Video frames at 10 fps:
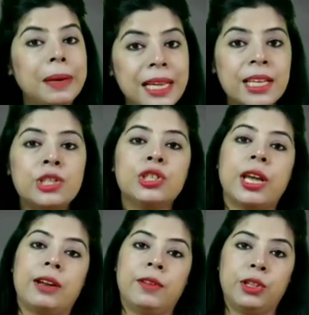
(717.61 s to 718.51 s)
please
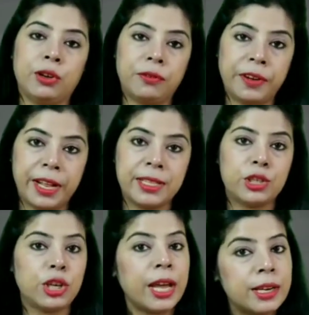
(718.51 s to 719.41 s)
share with your
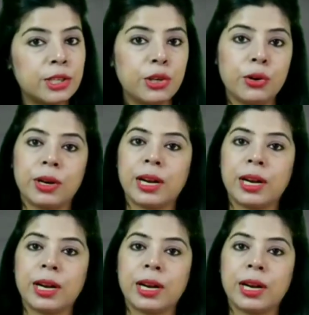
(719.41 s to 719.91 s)
friends. Share it in